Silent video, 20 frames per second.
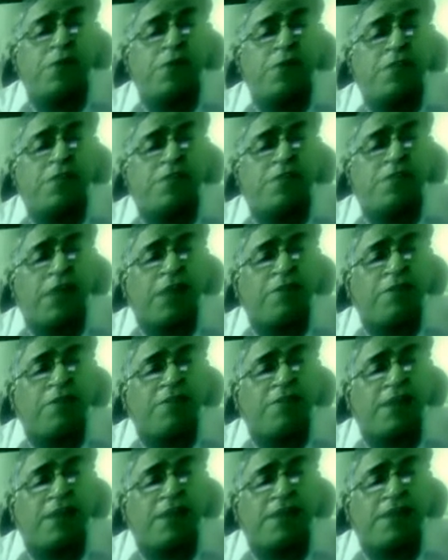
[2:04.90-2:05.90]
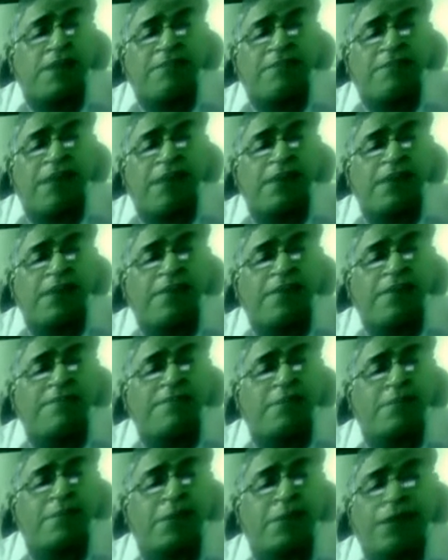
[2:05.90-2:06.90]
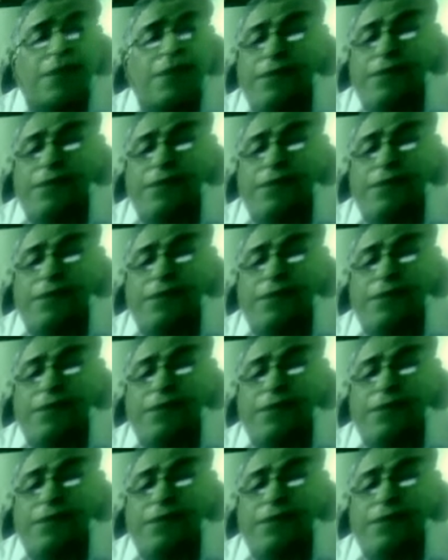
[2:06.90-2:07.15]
of the annual salary. Salary is typically